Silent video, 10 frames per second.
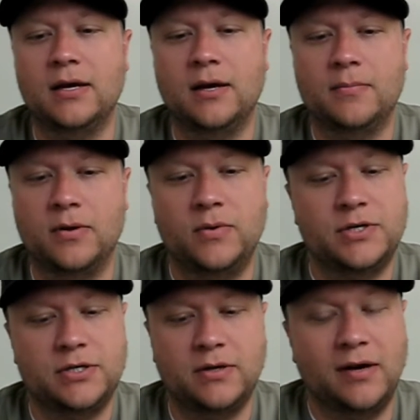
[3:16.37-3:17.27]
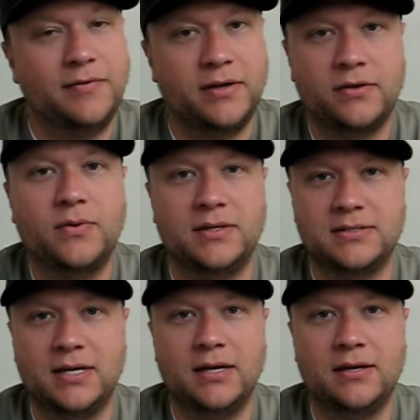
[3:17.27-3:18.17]
but we shoot every other
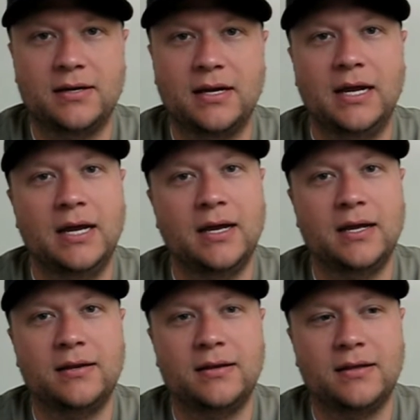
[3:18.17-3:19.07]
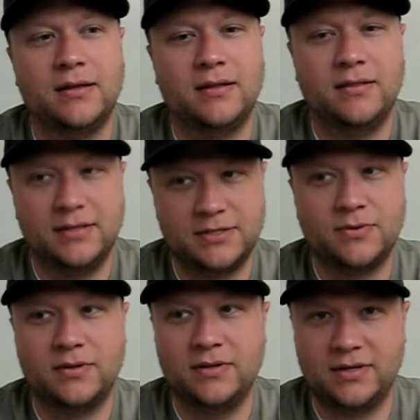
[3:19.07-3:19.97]
Wednesday, and this
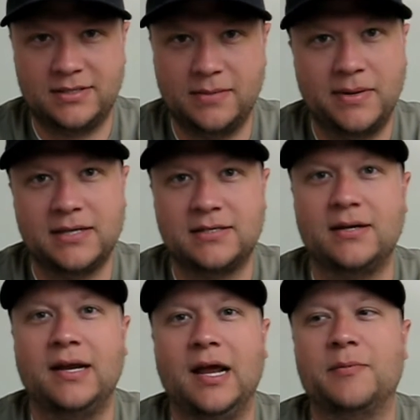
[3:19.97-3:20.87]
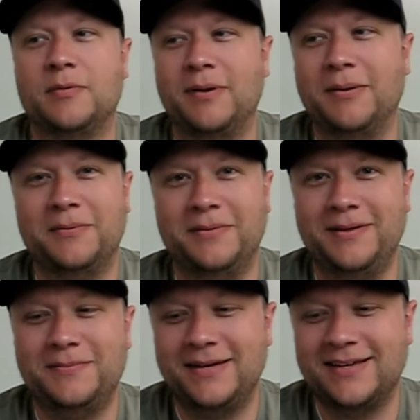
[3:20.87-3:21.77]
one looks the best on camera
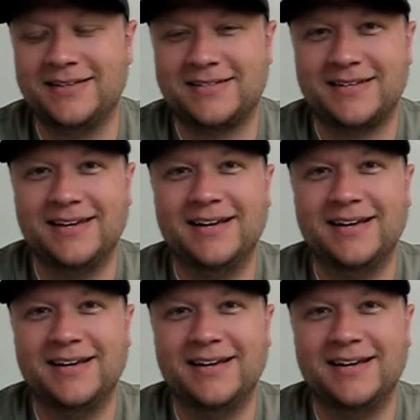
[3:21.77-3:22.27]
probably because